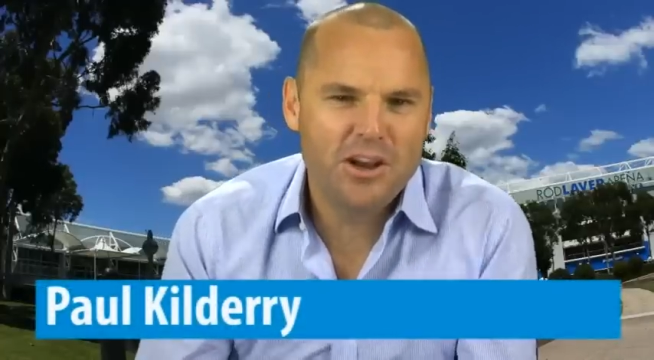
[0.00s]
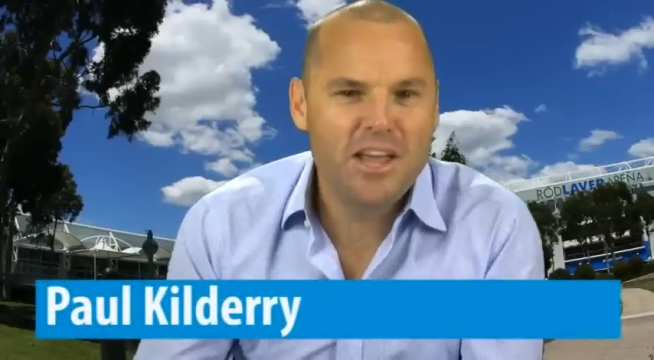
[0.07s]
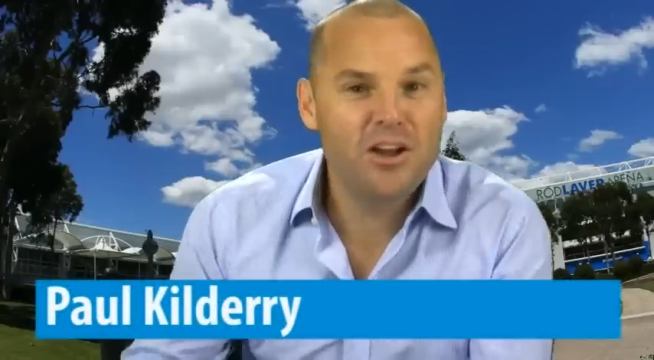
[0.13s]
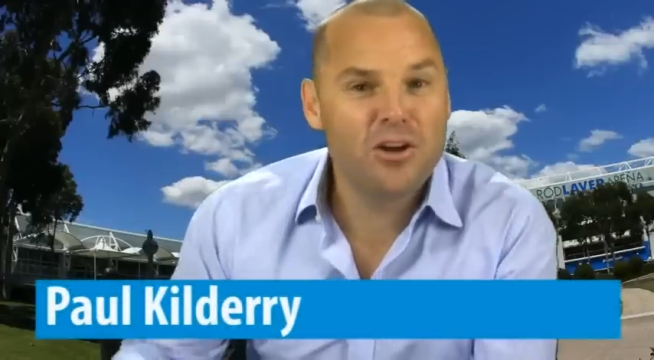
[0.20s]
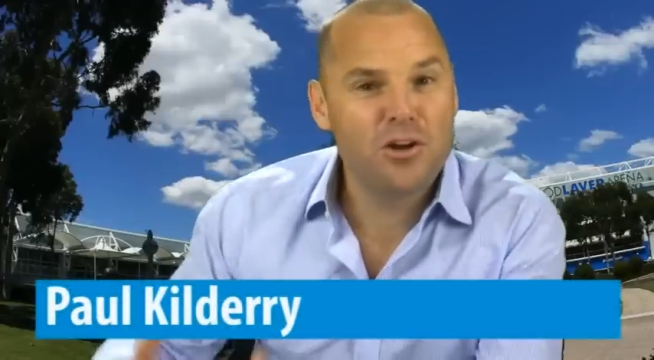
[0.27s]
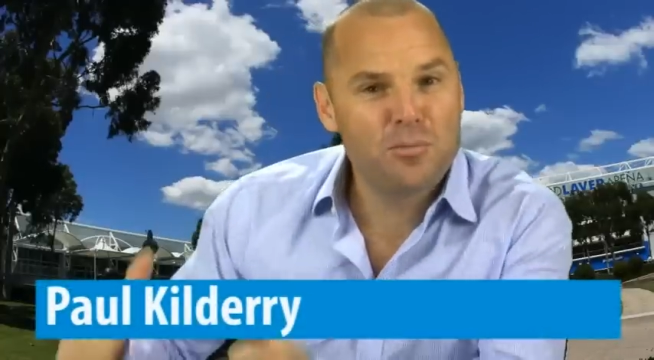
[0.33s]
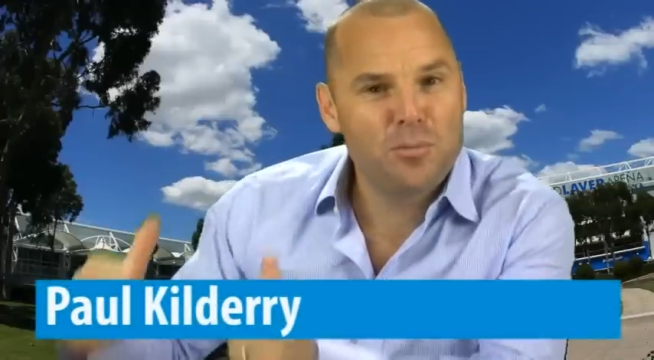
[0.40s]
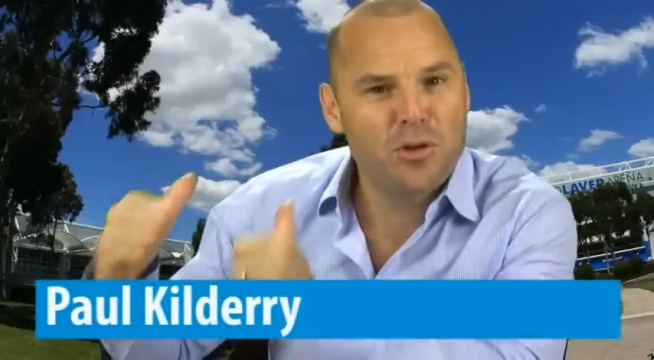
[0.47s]
And
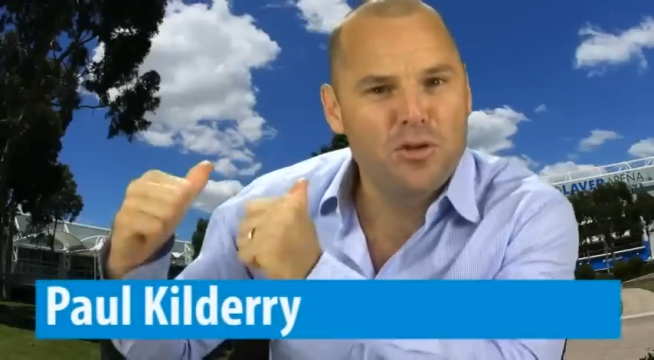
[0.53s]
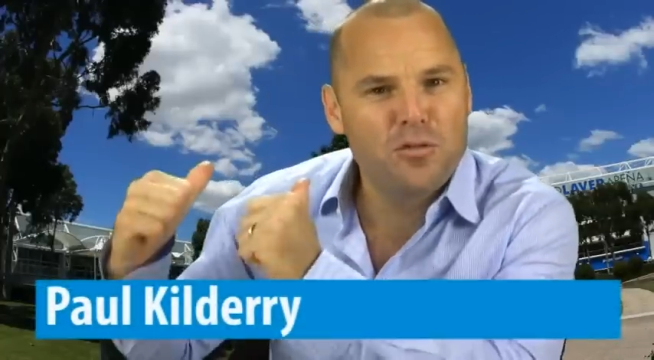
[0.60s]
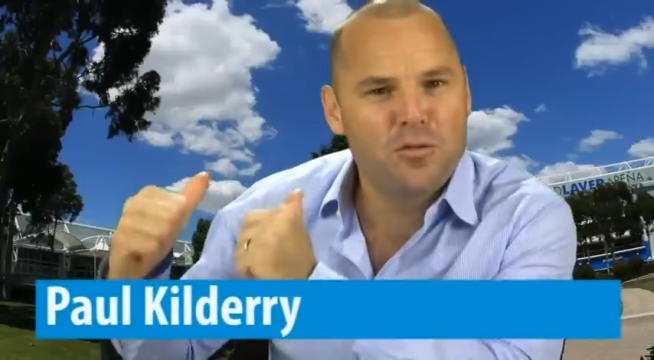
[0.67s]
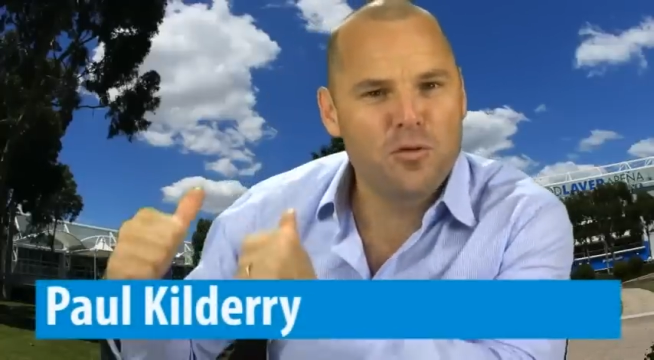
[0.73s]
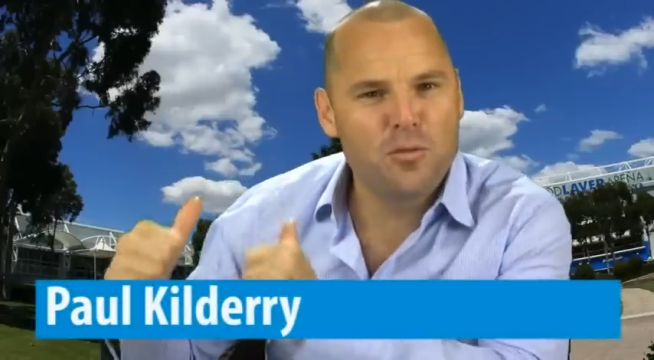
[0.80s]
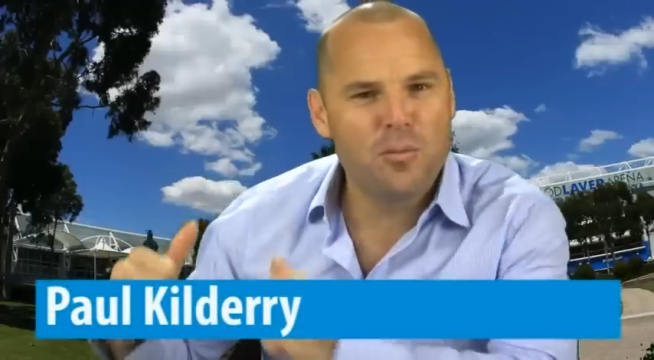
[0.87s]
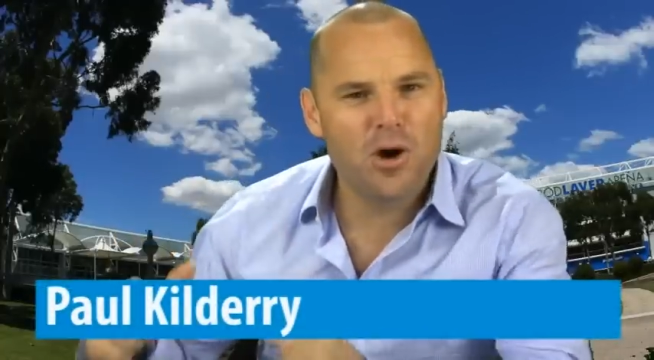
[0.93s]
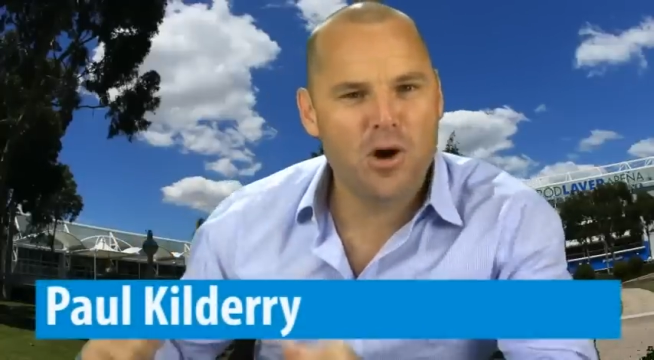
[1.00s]
here at
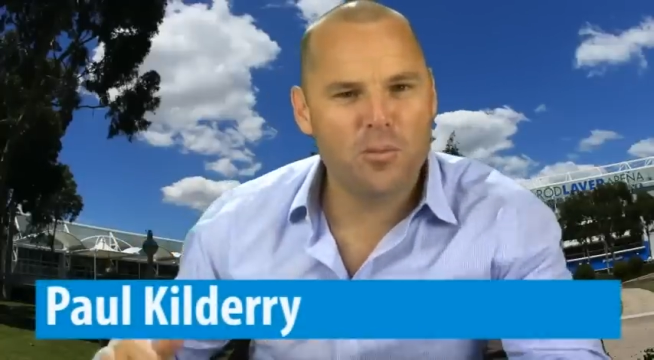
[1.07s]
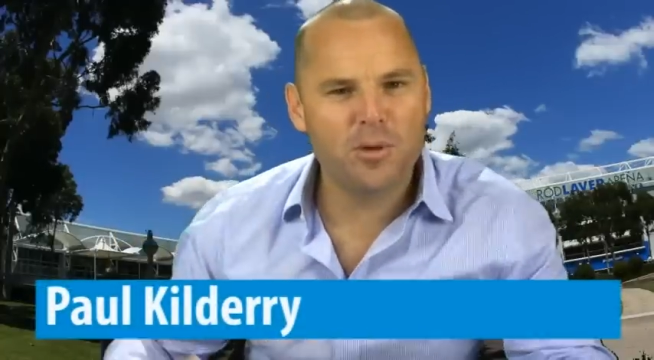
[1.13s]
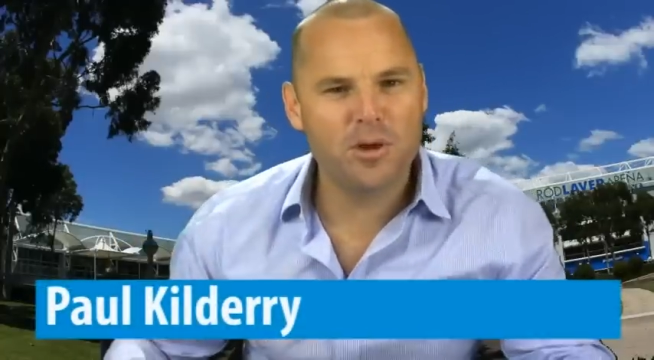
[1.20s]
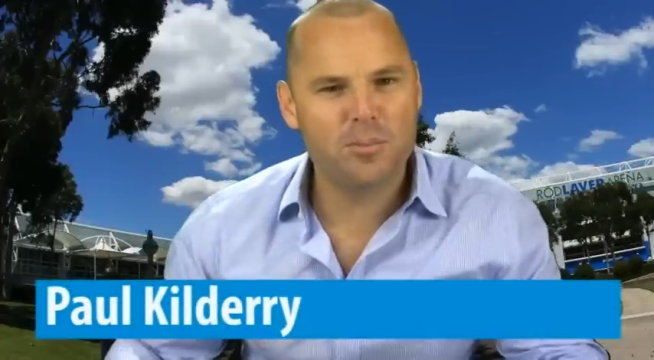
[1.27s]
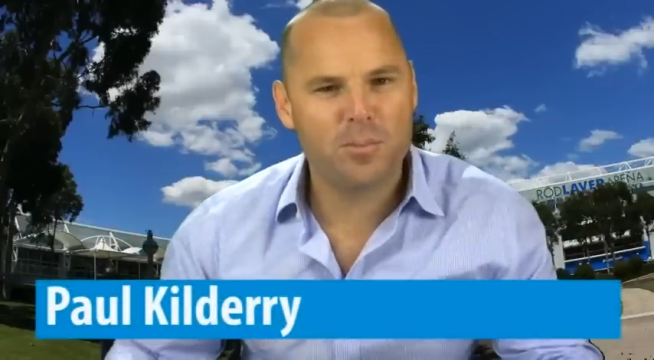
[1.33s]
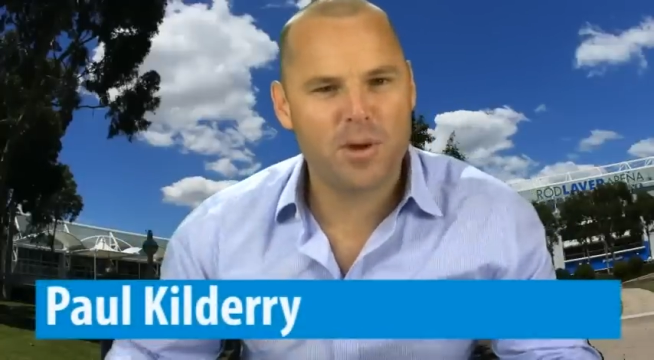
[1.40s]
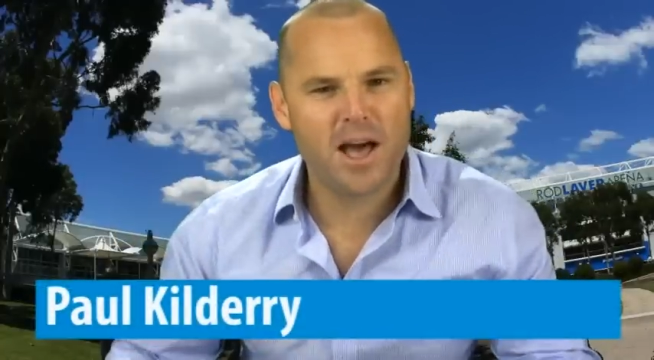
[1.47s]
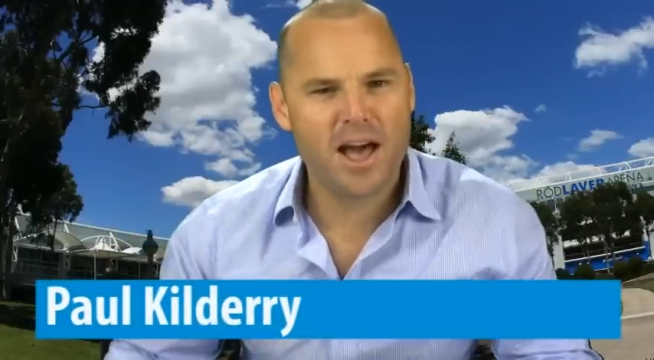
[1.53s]
beautiful
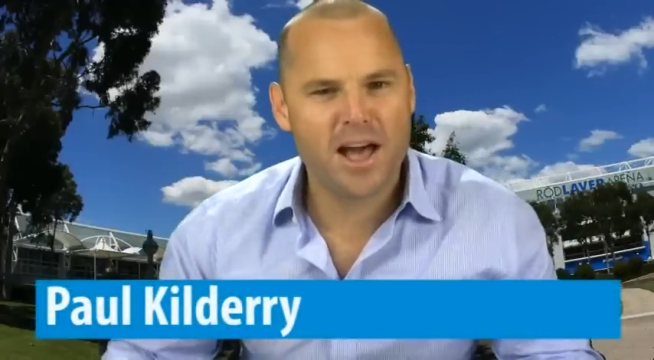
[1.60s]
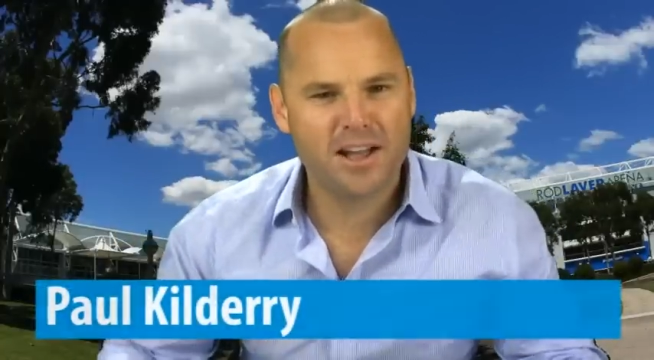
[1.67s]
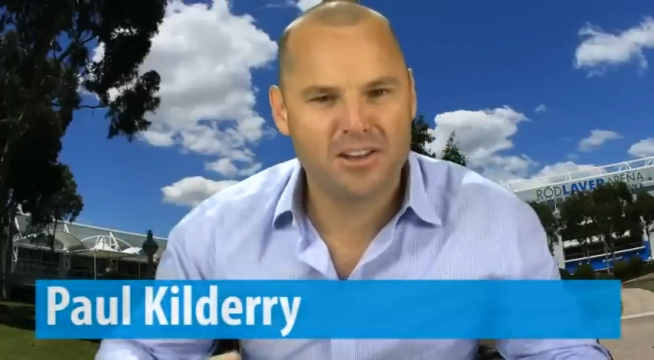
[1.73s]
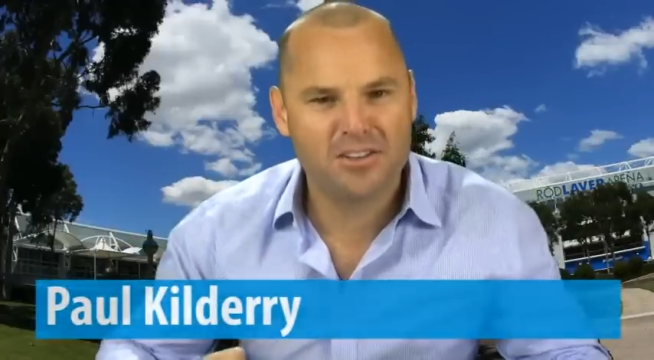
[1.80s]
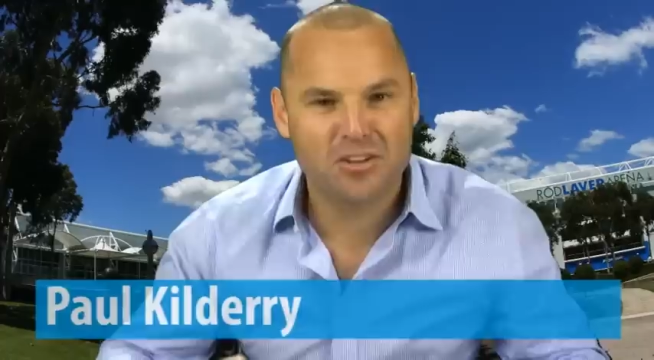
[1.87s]
Melbourne Park,